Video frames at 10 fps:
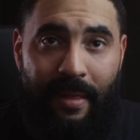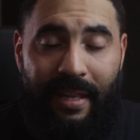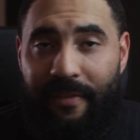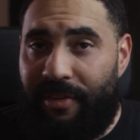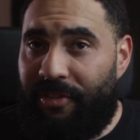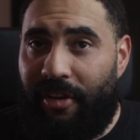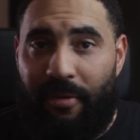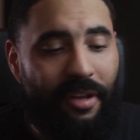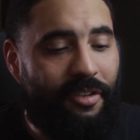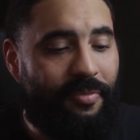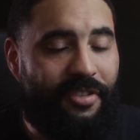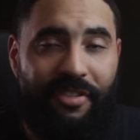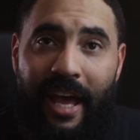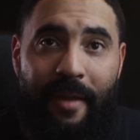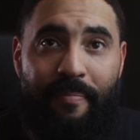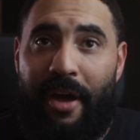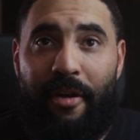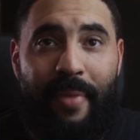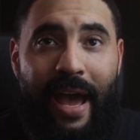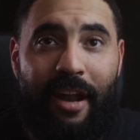11 series just had
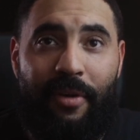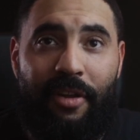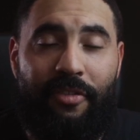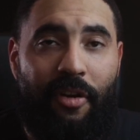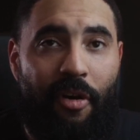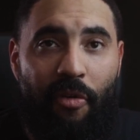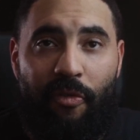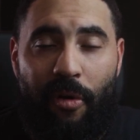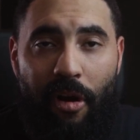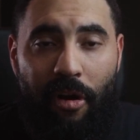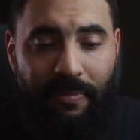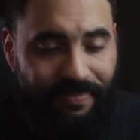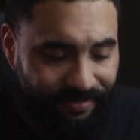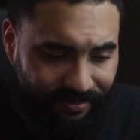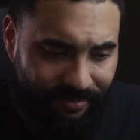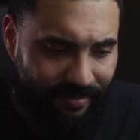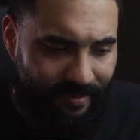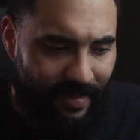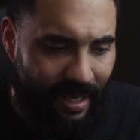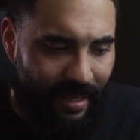better batteries overall.
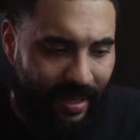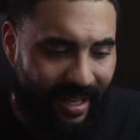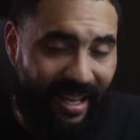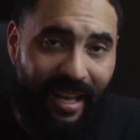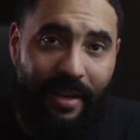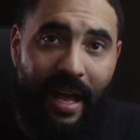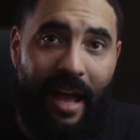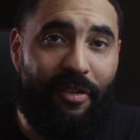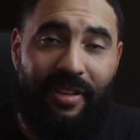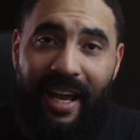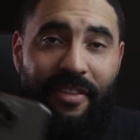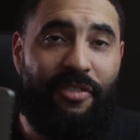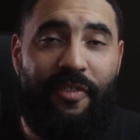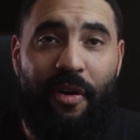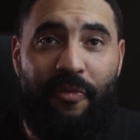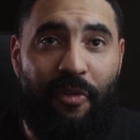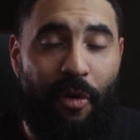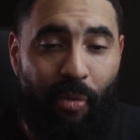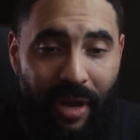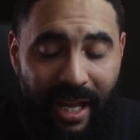Again, I've only had this phone for
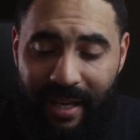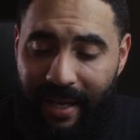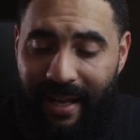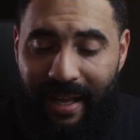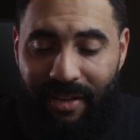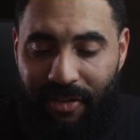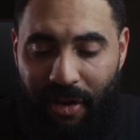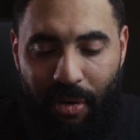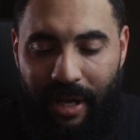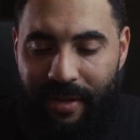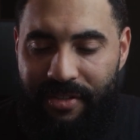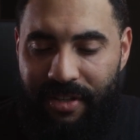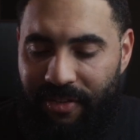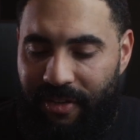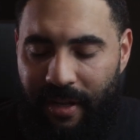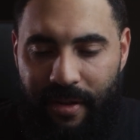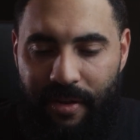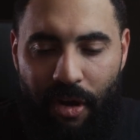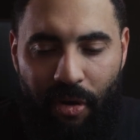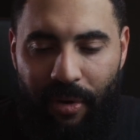a week, so just
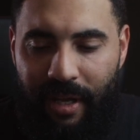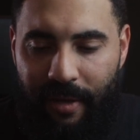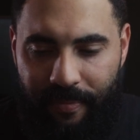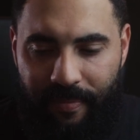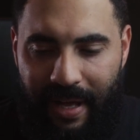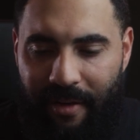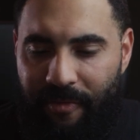knowing how